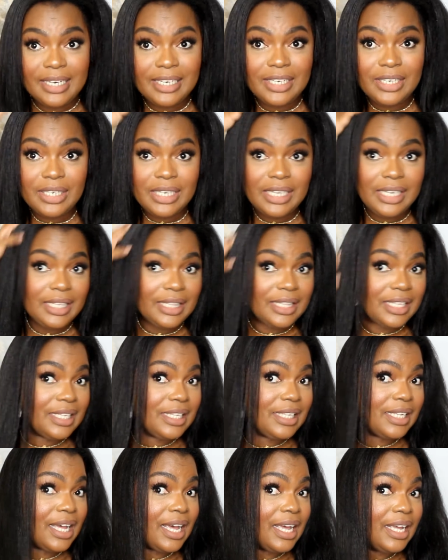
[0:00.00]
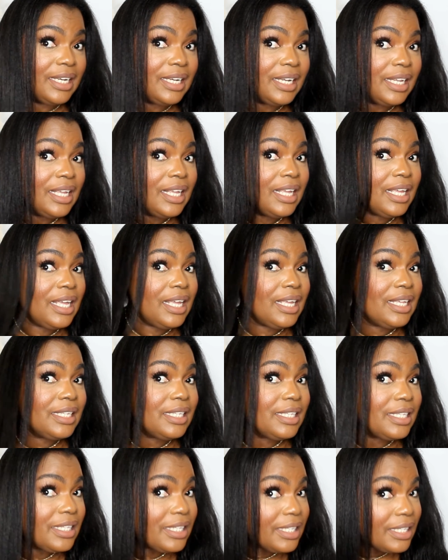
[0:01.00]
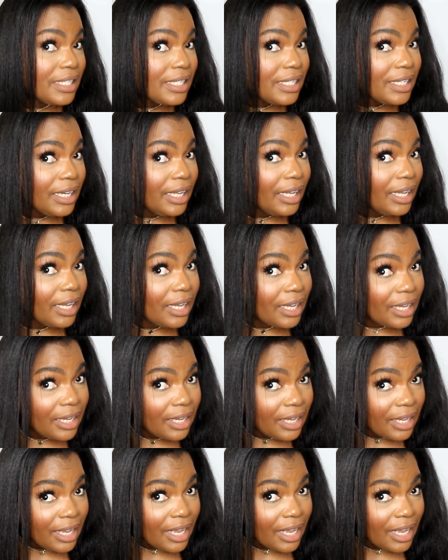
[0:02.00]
literally this side is sleek